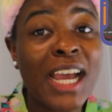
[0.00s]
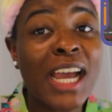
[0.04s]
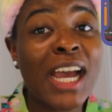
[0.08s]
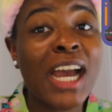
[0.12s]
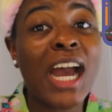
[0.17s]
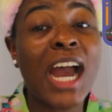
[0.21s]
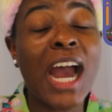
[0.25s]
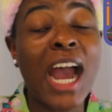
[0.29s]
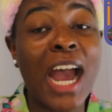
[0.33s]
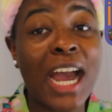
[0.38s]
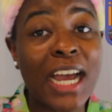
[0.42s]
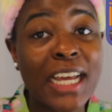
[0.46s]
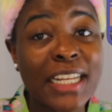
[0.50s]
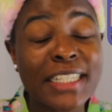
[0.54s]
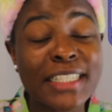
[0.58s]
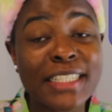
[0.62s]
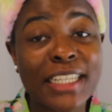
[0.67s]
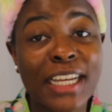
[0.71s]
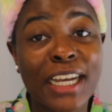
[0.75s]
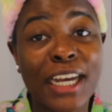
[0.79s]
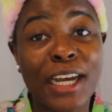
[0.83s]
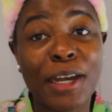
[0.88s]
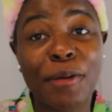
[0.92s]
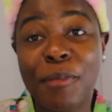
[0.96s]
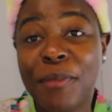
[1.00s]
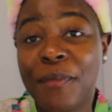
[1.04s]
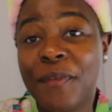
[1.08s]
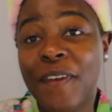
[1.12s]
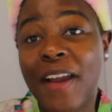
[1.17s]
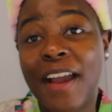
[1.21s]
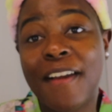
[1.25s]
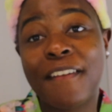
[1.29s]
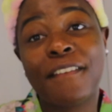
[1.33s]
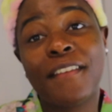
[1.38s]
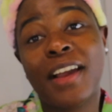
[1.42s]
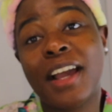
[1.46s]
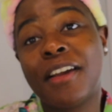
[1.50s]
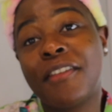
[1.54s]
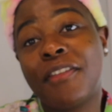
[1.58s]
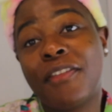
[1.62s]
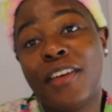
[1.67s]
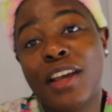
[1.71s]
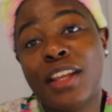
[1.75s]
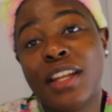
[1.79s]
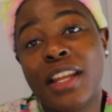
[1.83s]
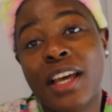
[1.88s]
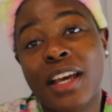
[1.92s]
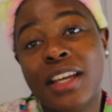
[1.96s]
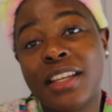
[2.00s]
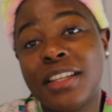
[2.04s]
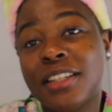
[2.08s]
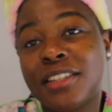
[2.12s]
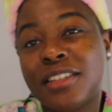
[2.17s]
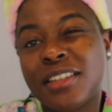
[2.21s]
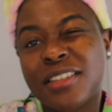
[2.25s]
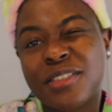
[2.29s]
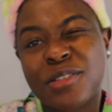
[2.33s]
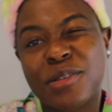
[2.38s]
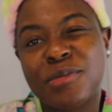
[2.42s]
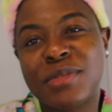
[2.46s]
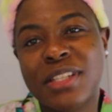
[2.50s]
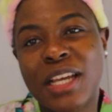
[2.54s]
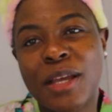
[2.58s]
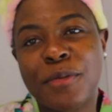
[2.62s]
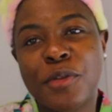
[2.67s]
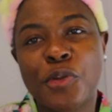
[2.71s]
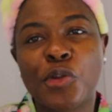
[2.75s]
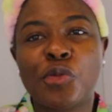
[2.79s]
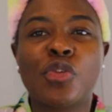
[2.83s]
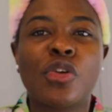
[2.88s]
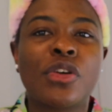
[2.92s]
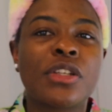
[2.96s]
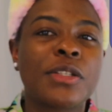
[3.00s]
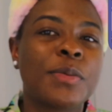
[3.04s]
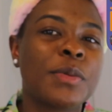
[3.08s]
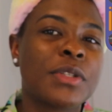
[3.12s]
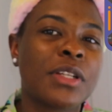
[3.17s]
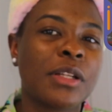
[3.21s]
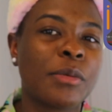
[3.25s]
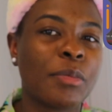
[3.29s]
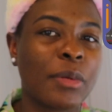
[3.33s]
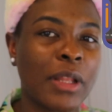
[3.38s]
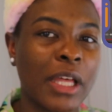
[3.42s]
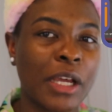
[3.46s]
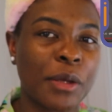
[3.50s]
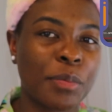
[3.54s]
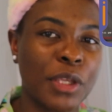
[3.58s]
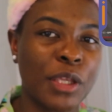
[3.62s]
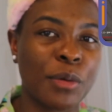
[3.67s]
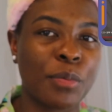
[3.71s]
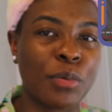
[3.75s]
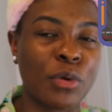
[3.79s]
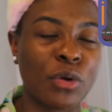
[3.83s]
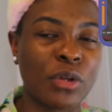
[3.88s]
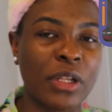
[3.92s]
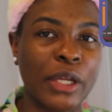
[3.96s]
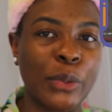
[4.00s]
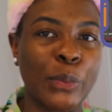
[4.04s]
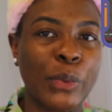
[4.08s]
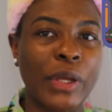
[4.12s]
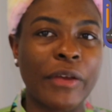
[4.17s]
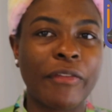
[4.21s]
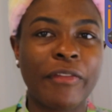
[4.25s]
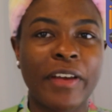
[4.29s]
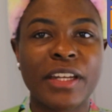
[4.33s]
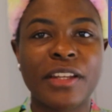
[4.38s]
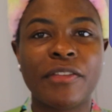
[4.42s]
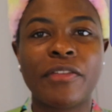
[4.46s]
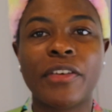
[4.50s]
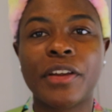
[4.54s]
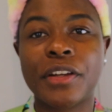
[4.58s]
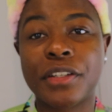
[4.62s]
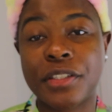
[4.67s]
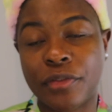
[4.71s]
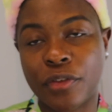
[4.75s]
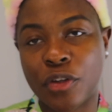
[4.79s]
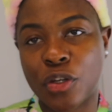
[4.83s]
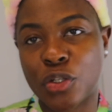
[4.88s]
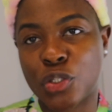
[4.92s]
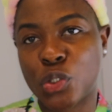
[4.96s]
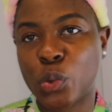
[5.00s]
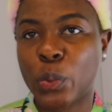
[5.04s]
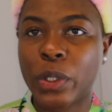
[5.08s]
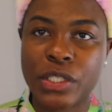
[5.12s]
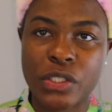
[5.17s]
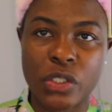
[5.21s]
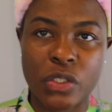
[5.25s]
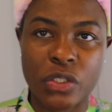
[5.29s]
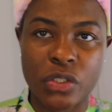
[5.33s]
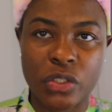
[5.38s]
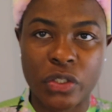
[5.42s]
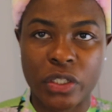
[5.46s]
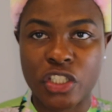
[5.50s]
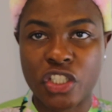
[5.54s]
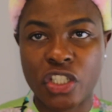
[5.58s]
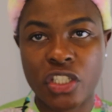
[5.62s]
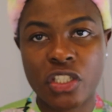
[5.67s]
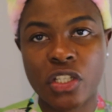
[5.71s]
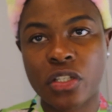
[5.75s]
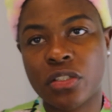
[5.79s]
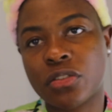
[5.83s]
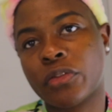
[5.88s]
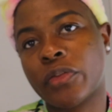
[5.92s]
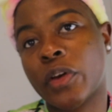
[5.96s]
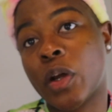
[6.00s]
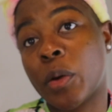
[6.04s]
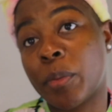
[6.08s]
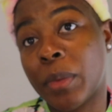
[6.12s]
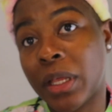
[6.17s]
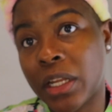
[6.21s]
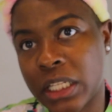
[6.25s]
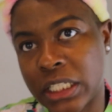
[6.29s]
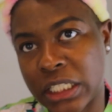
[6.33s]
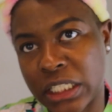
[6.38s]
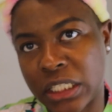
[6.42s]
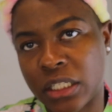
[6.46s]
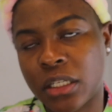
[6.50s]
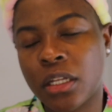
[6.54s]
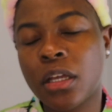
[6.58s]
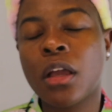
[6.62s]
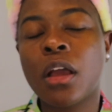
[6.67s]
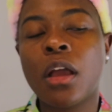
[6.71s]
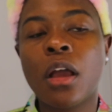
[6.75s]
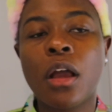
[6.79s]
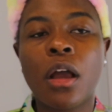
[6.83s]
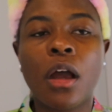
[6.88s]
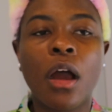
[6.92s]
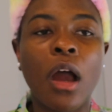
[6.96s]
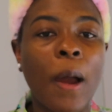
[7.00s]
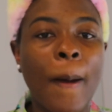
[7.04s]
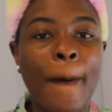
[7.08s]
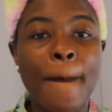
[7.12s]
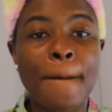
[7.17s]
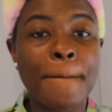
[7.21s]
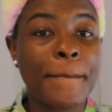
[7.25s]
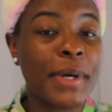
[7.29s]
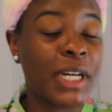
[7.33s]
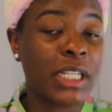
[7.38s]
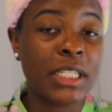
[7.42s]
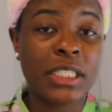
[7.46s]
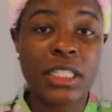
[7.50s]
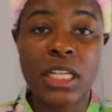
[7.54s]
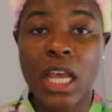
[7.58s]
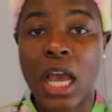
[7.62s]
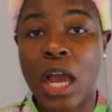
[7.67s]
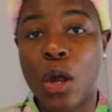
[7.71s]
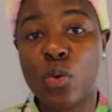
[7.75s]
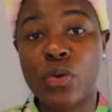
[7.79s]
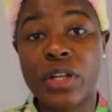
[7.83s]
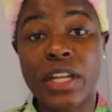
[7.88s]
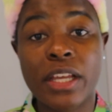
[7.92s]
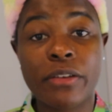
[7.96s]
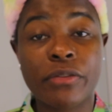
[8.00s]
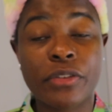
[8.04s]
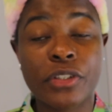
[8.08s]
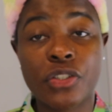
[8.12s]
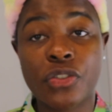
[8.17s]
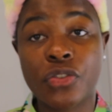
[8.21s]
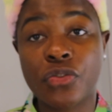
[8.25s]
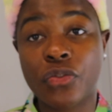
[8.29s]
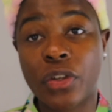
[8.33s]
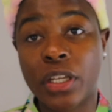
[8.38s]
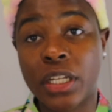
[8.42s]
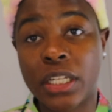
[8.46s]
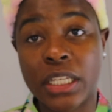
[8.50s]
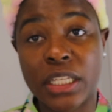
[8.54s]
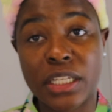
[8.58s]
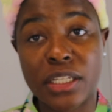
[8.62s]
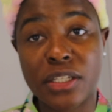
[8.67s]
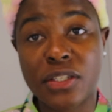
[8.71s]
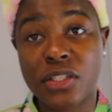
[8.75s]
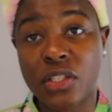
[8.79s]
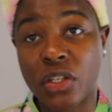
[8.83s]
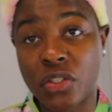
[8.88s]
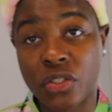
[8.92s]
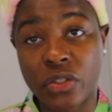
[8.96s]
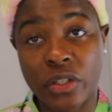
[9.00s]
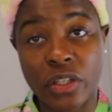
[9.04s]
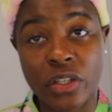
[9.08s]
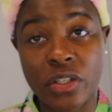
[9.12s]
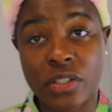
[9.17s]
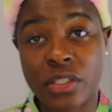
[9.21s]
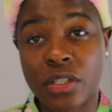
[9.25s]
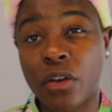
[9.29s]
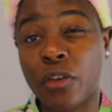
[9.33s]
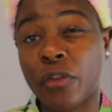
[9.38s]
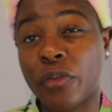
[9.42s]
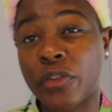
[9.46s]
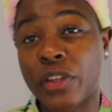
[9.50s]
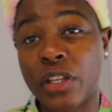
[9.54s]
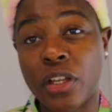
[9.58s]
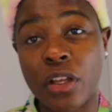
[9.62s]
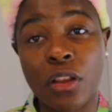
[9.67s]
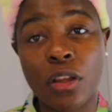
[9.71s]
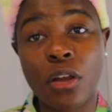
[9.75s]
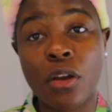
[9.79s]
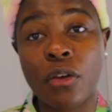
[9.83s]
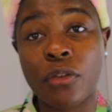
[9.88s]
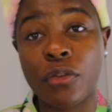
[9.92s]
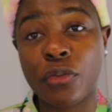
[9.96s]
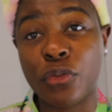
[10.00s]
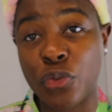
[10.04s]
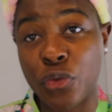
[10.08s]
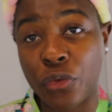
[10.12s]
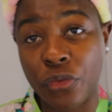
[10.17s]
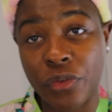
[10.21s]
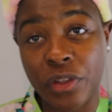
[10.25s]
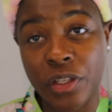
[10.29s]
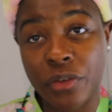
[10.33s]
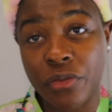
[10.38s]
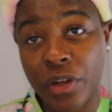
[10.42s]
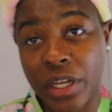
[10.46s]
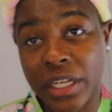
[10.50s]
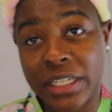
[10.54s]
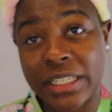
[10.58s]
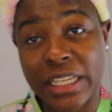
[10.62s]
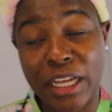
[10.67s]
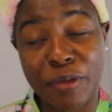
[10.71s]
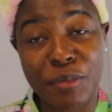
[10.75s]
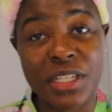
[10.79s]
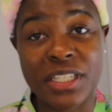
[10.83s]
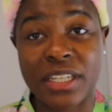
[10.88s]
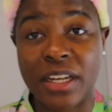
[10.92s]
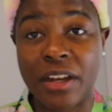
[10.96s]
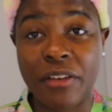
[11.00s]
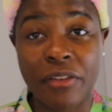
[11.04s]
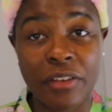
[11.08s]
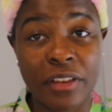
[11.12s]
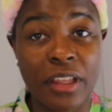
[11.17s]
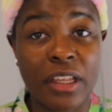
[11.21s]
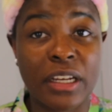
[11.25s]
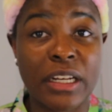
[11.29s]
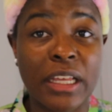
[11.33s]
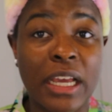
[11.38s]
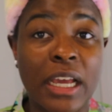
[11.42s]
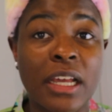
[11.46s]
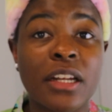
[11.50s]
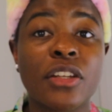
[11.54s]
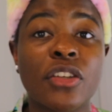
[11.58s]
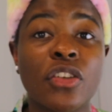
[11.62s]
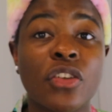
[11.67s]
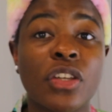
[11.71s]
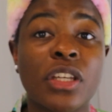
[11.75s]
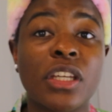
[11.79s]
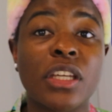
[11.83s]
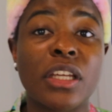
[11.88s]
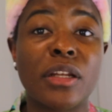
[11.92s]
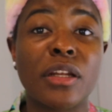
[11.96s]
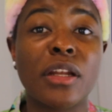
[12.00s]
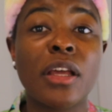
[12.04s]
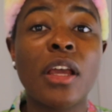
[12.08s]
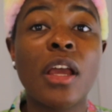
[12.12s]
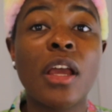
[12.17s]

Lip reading: And I find that sometimes, you know, especially black people, like we find it very difficult to wear sunscreen just because of our melanin. But I would never trade in sunscreen because of a lot of UV ray damage and everything that you can